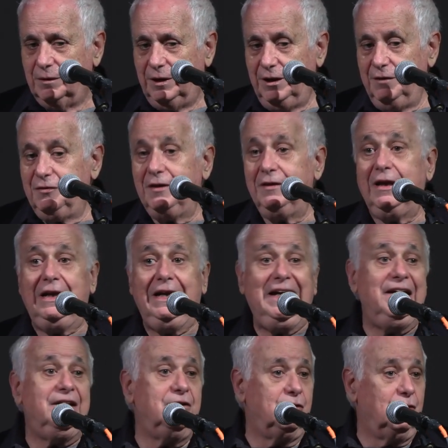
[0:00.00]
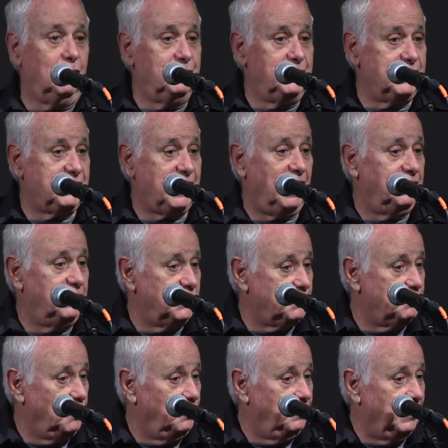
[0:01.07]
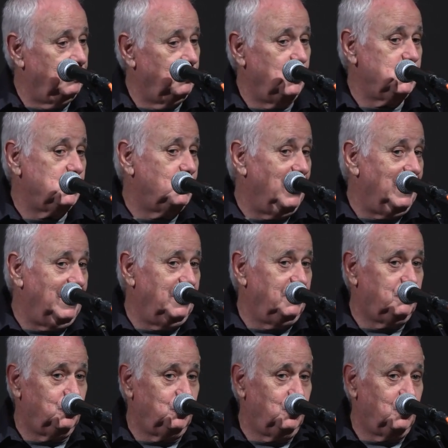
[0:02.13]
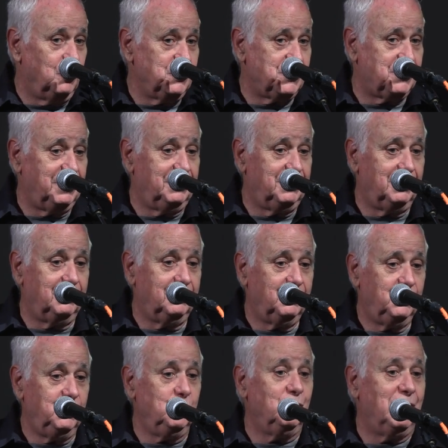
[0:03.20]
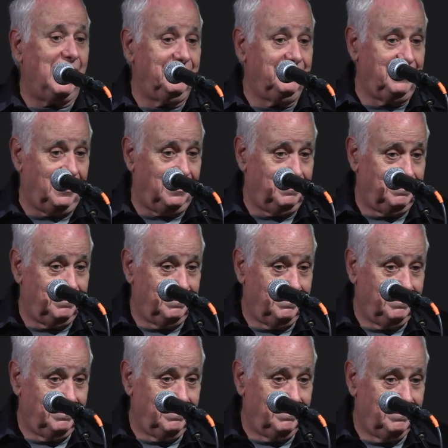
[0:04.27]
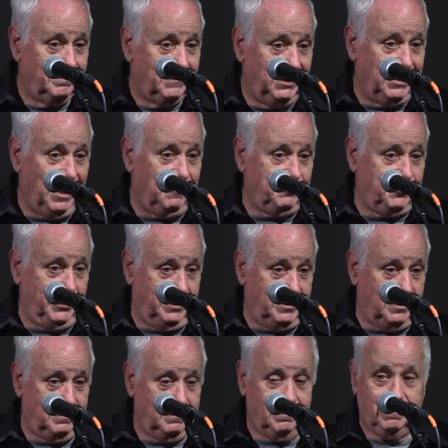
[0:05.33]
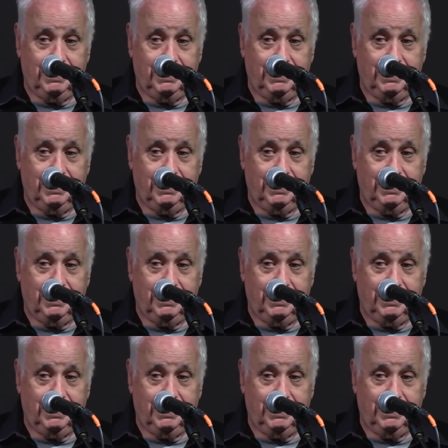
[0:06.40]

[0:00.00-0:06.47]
Even the leader of the Zionist movement was willing to consider Uganda in Africa.